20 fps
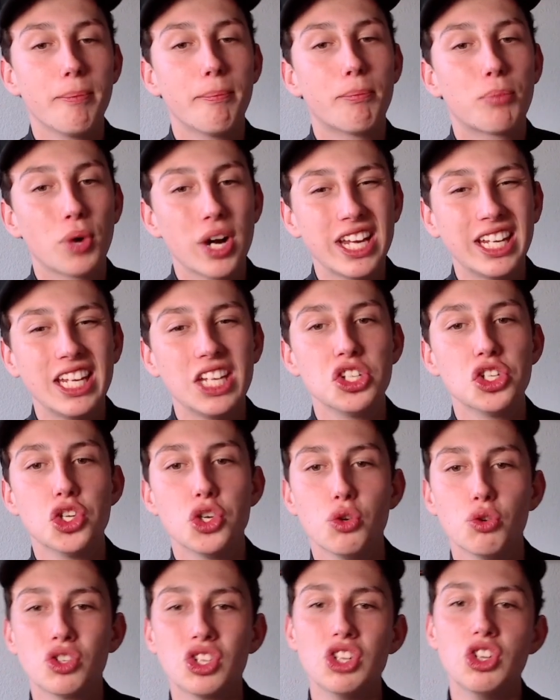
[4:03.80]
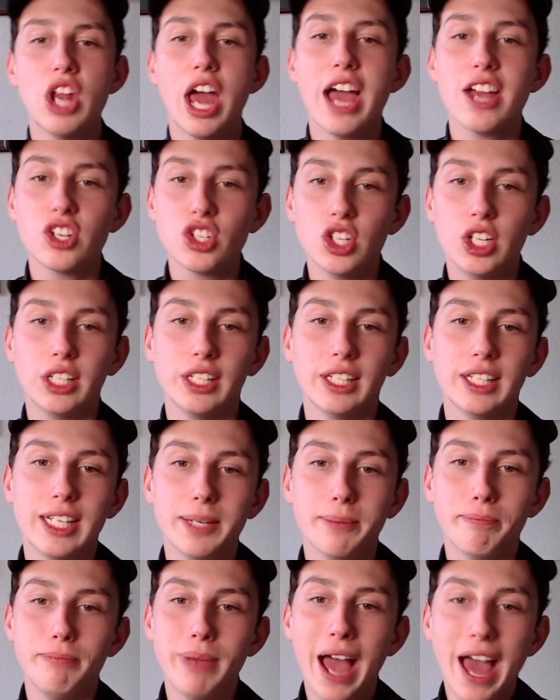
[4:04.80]
Breaking news, National
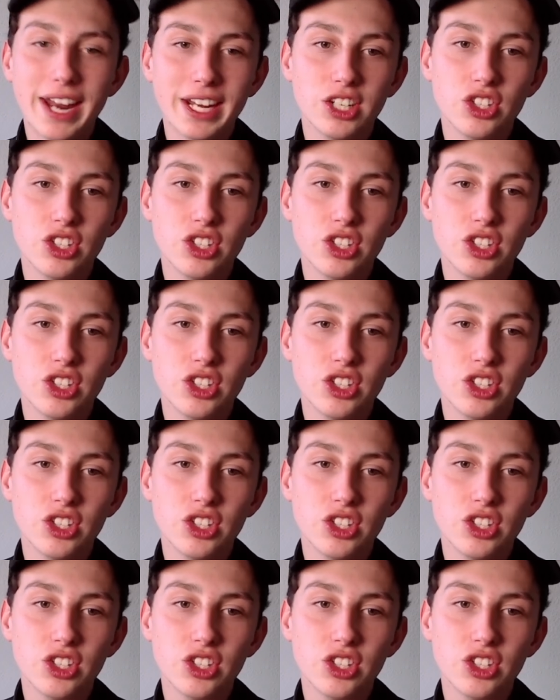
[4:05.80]
League batting